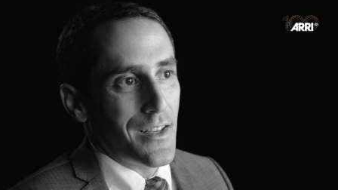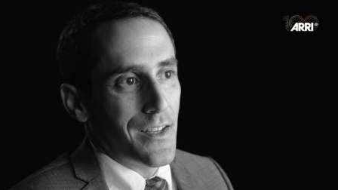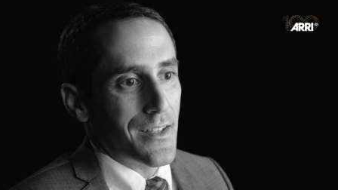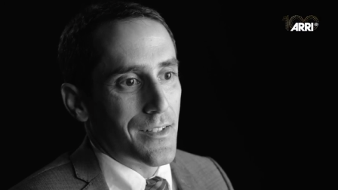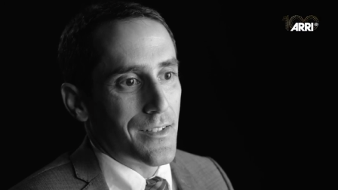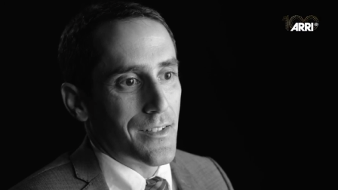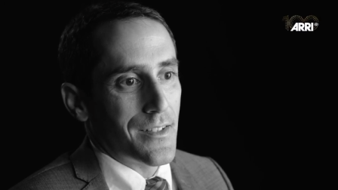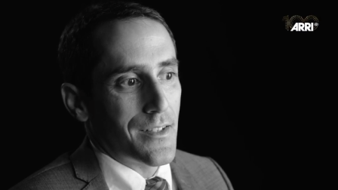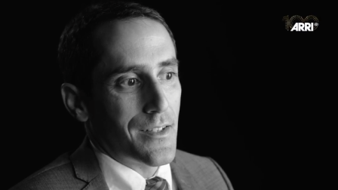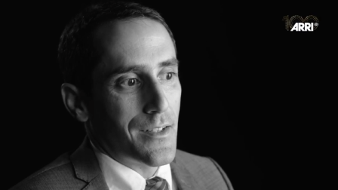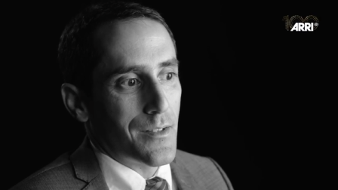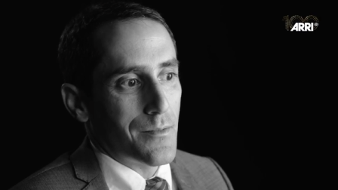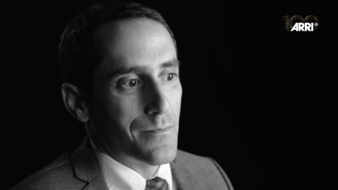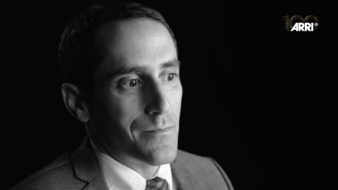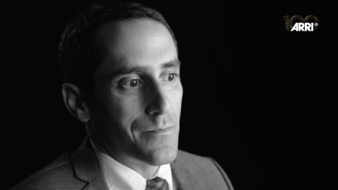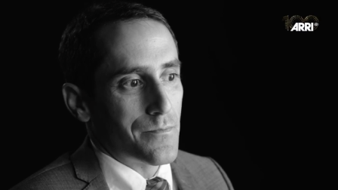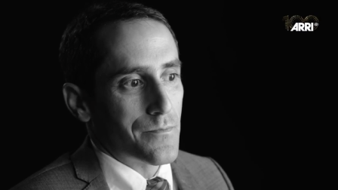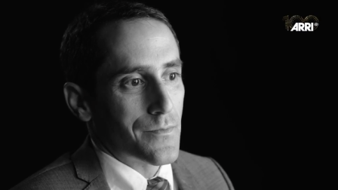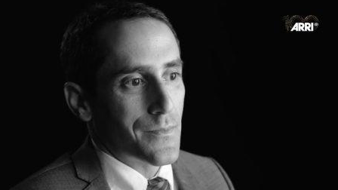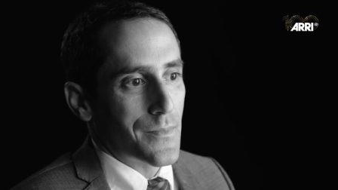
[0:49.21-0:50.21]

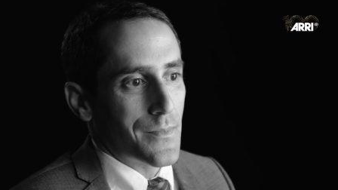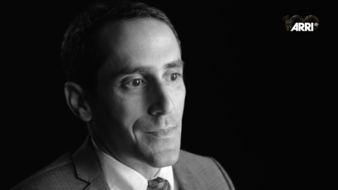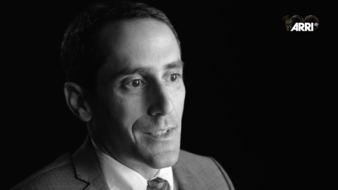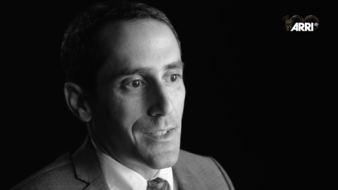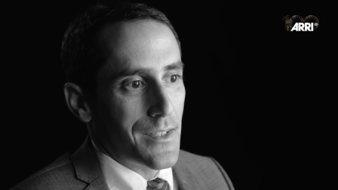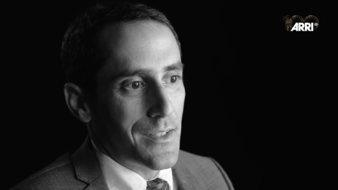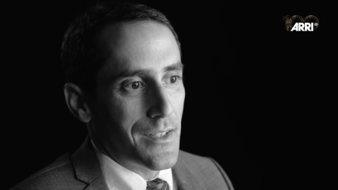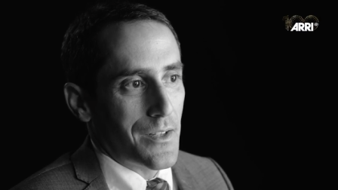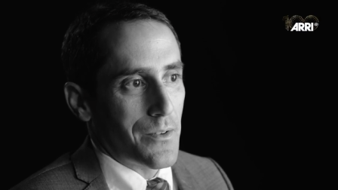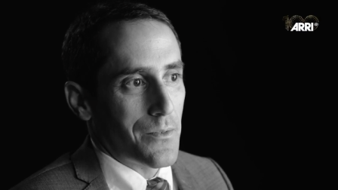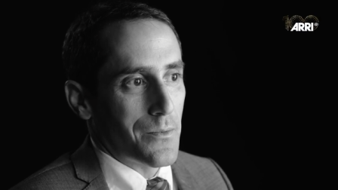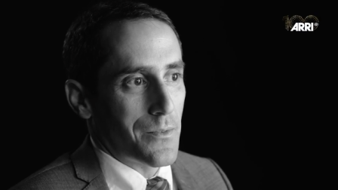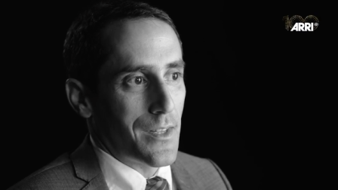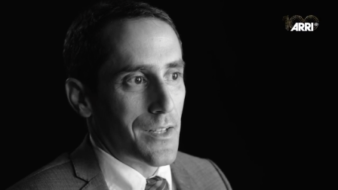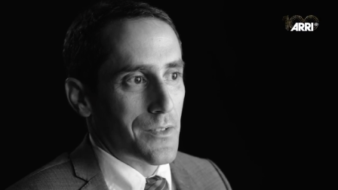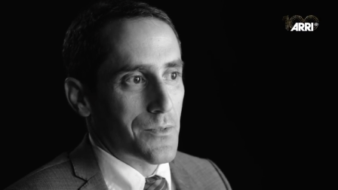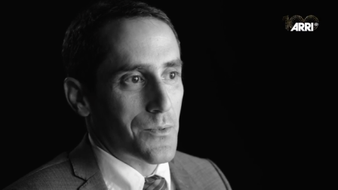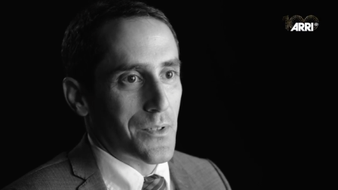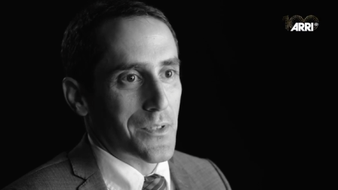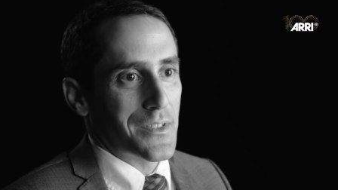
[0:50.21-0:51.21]
and you know,
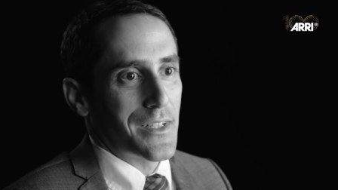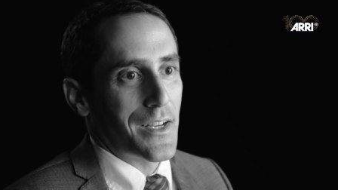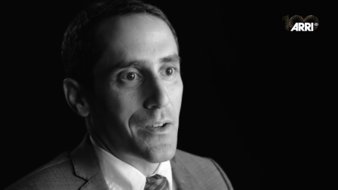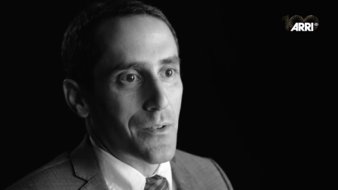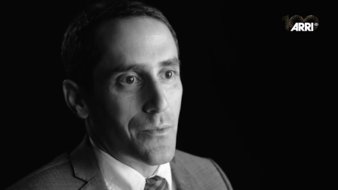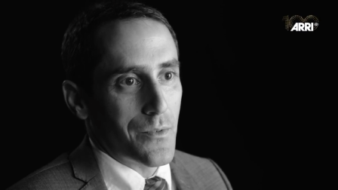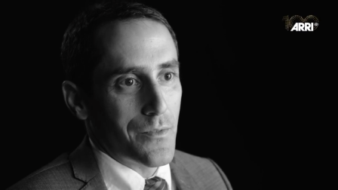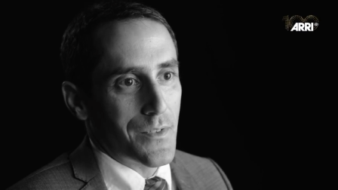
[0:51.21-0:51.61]
that's worked out,